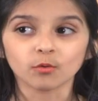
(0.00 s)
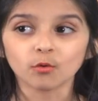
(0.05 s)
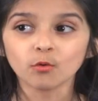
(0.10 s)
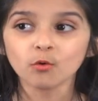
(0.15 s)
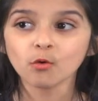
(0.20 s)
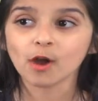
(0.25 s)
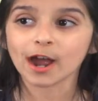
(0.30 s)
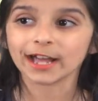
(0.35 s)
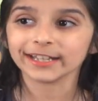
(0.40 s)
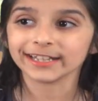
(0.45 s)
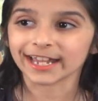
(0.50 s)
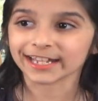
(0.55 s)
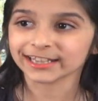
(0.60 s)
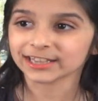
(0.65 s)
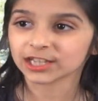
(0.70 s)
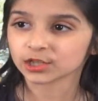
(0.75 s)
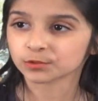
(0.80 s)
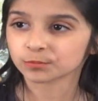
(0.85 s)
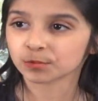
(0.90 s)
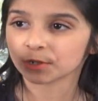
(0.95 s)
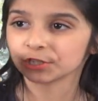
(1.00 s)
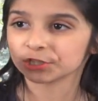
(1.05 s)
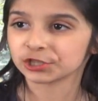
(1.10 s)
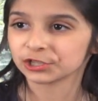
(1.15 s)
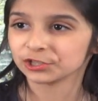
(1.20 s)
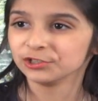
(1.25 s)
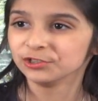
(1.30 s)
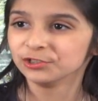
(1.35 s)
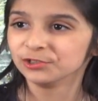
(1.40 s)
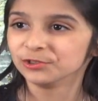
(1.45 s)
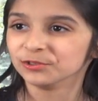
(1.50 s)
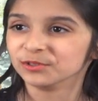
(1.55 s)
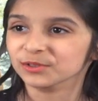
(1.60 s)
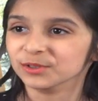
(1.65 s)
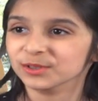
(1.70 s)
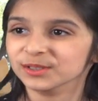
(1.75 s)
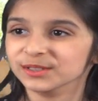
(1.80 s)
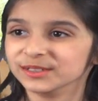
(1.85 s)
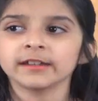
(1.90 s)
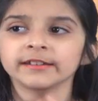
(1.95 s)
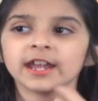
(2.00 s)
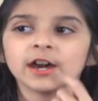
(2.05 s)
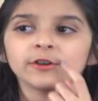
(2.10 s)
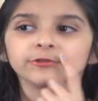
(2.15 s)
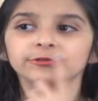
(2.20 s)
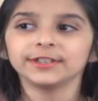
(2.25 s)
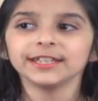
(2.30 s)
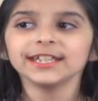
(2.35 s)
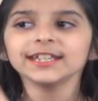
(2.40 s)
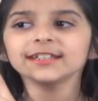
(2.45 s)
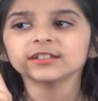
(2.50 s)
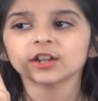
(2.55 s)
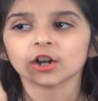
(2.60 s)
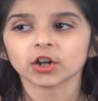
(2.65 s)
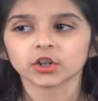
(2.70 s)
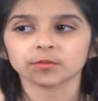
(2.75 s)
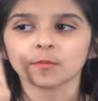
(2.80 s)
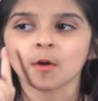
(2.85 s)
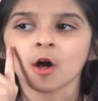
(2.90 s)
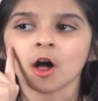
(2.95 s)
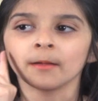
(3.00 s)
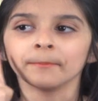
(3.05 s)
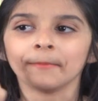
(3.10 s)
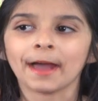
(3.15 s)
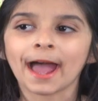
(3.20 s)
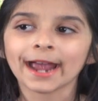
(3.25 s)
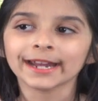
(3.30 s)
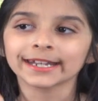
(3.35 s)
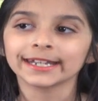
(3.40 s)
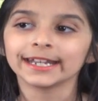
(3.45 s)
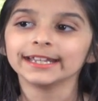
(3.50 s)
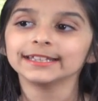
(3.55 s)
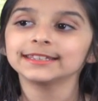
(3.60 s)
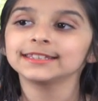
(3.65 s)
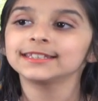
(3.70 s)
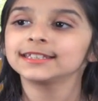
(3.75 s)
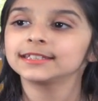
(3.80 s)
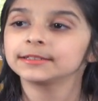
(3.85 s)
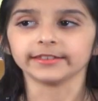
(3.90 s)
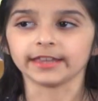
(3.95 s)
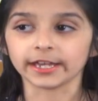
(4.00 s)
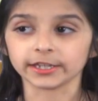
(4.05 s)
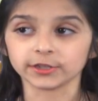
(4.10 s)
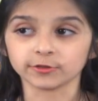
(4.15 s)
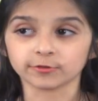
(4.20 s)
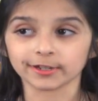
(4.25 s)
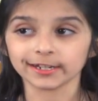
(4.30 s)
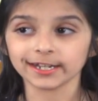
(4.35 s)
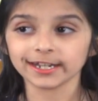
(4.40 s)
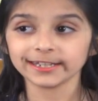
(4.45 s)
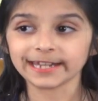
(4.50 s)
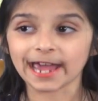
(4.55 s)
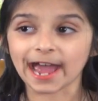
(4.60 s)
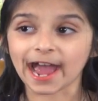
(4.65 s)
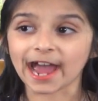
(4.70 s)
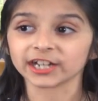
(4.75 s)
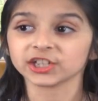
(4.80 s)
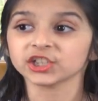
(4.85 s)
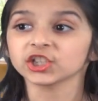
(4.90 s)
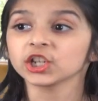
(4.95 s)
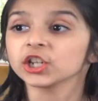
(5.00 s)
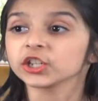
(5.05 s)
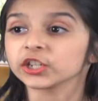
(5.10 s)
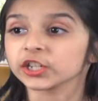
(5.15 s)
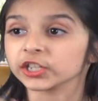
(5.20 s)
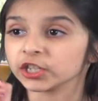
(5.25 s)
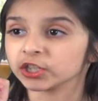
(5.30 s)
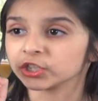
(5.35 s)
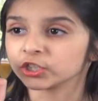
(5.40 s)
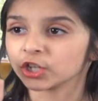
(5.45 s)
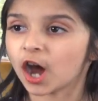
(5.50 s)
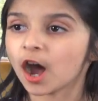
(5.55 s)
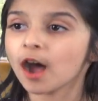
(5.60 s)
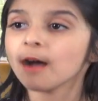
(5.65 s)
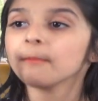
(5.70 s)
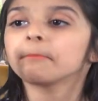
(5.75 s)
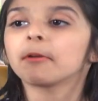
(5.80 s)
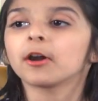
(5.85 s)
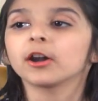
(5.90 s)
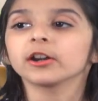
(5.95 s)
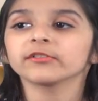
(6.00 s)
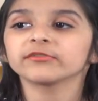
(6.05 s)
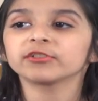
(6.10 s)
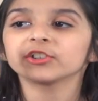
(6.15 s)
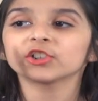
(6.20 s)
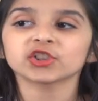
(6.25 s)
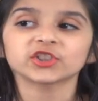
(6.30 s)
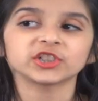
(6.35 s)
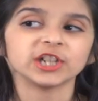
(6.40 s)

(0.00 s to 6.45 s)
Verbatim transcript: Ooh, I like this one too. Now these are small magnets that you can attach to the top part of your